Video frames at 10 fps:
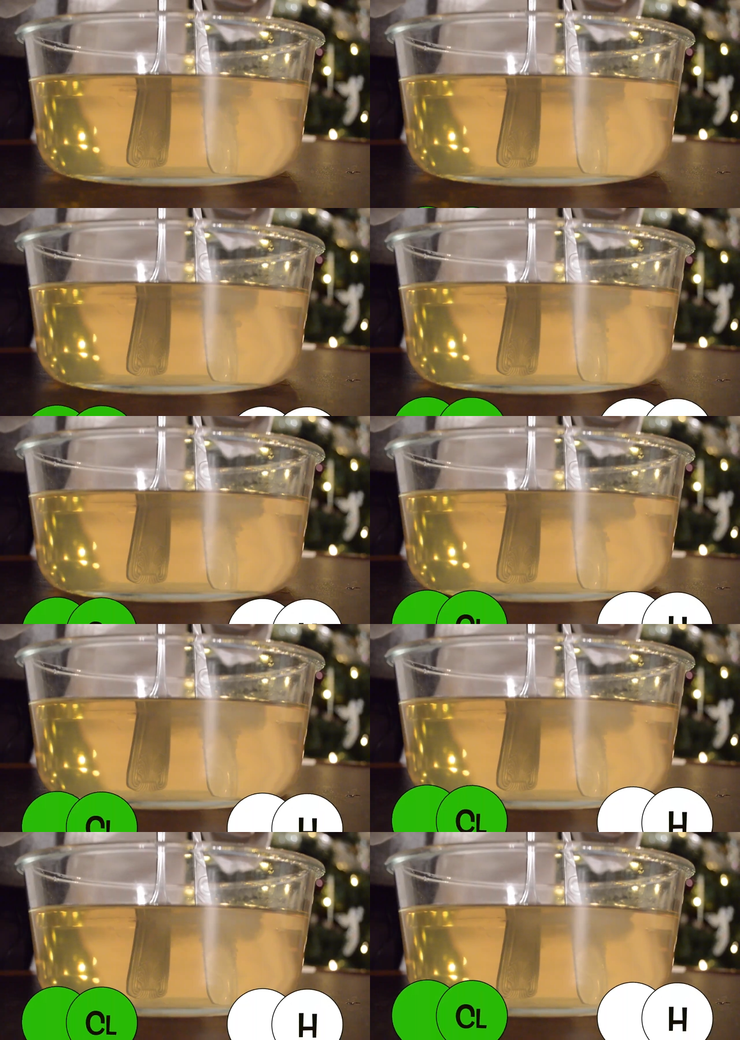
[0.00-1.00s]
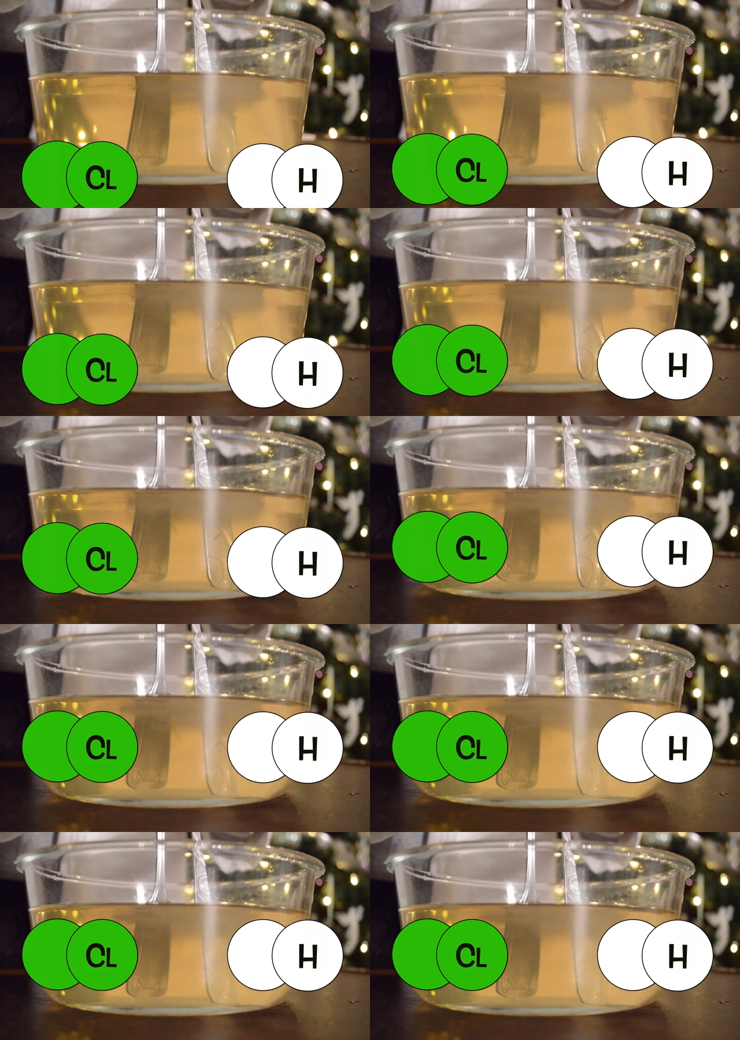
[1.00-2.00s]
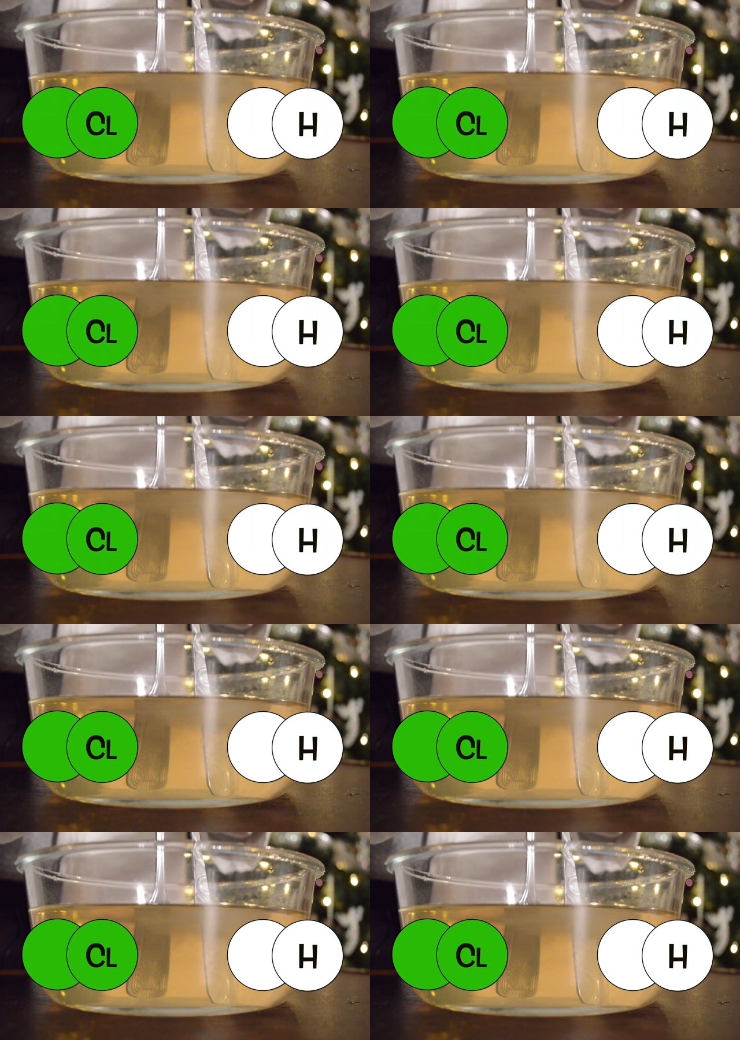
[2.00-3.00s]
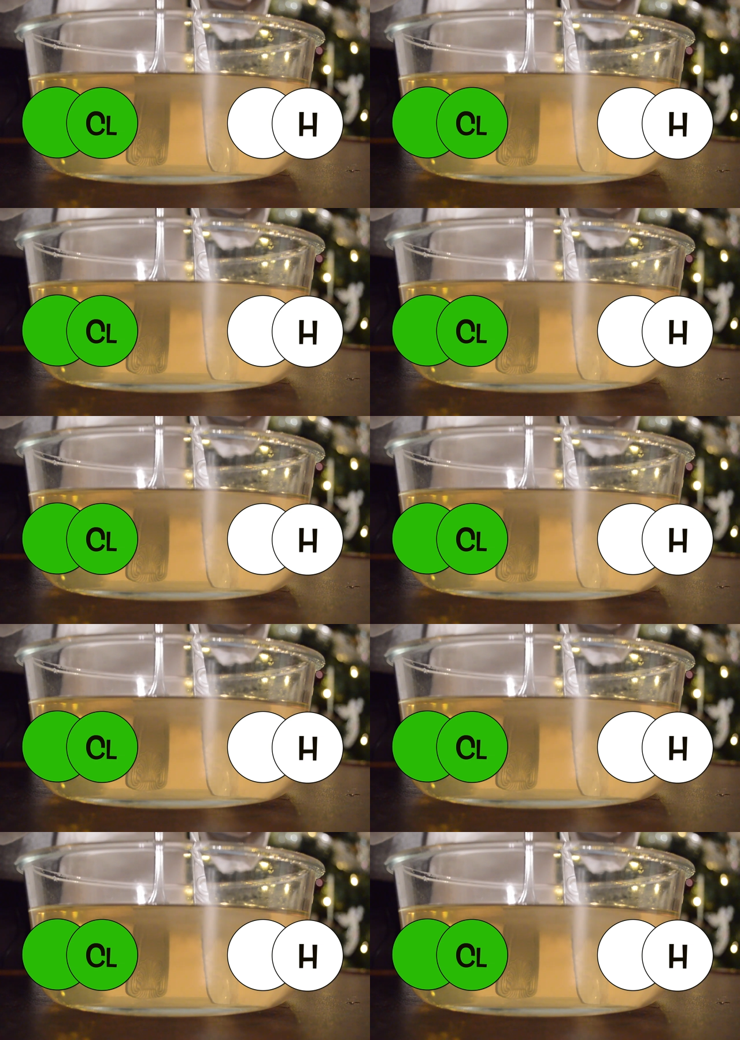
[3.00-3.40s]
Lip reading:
Nobody's mouth can be seen.